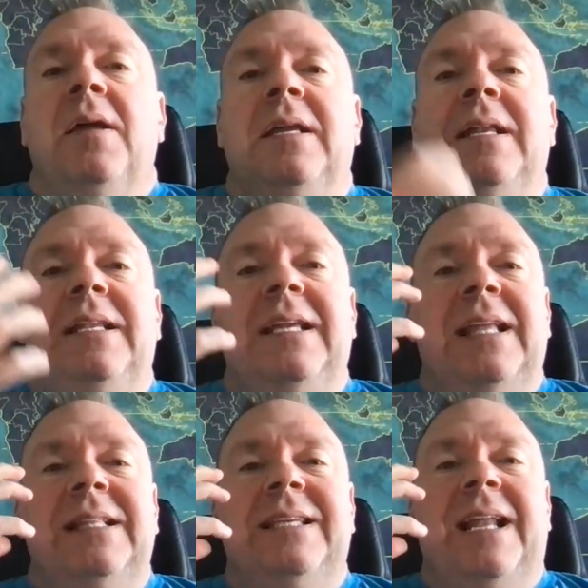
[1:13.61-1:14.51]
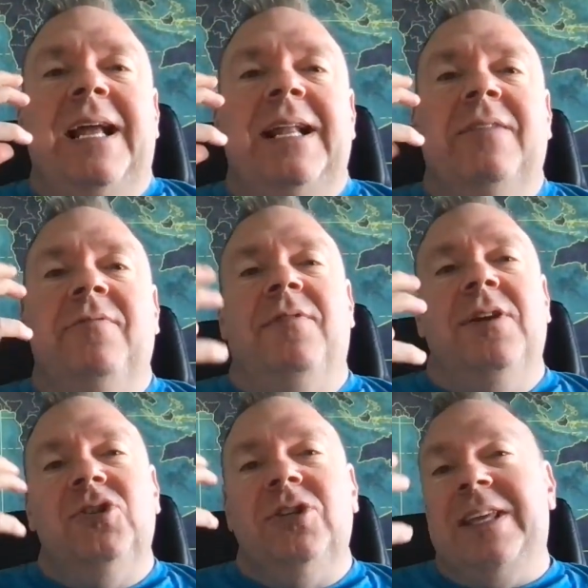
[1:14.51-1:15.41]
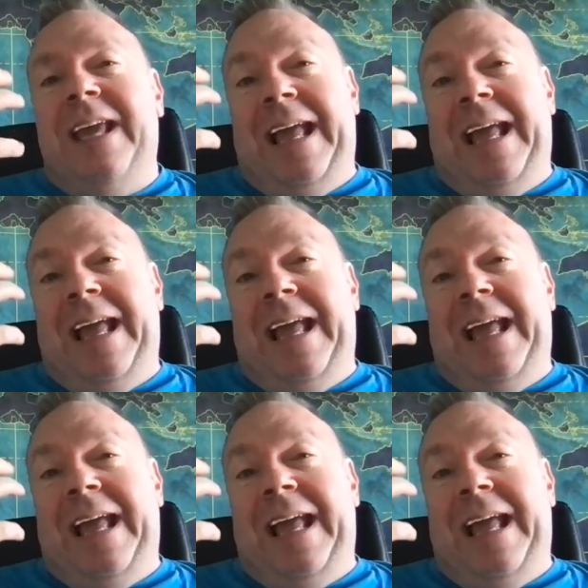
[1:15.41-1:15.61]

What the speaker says: You need to get into that envision the